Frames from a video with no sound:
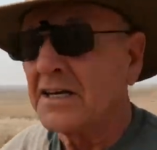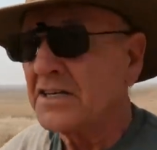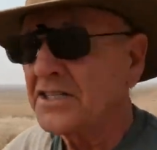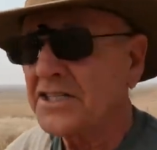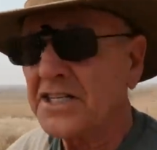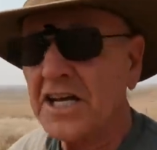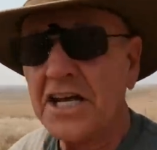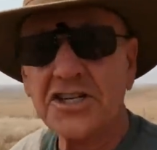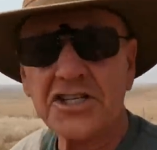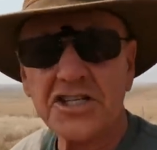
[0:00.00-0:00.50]

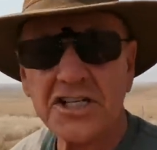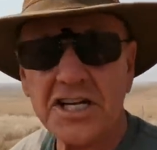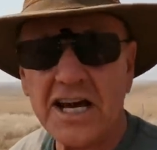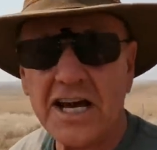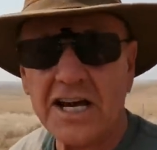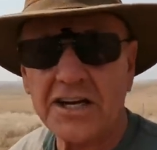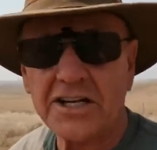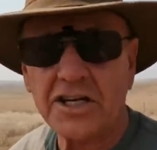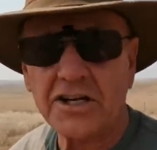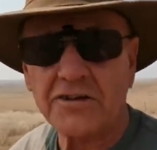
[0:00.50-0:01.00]
stationed
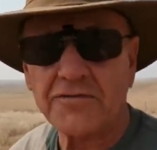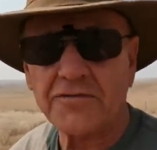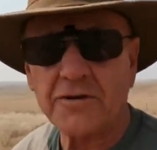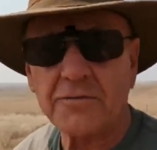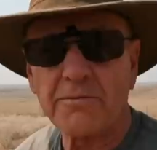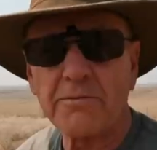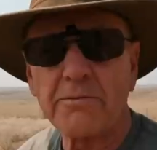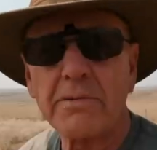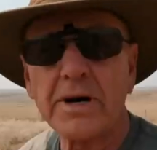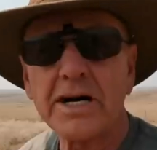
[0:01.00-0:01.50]
out here
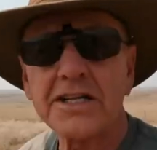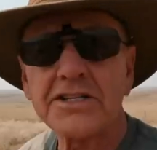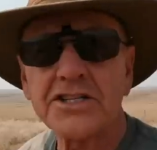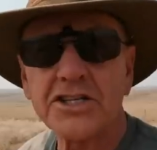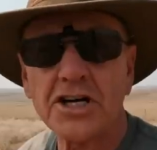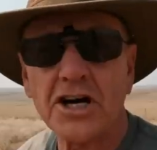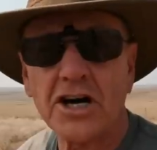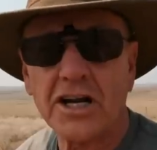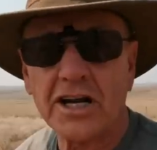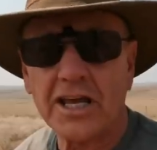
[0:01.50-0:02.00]
for
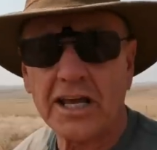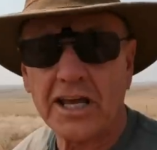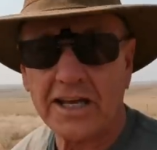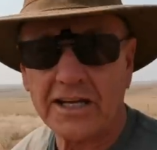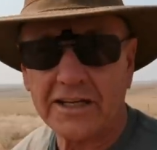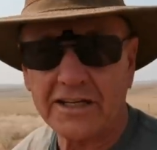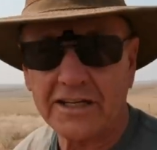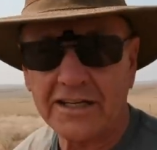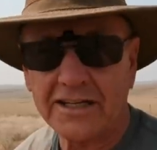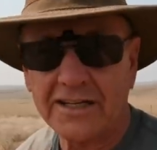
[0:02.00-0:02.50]
months on
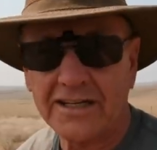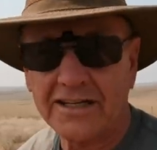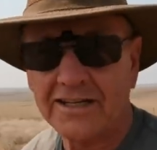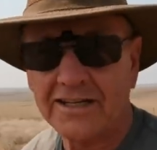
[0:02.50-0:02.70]
end?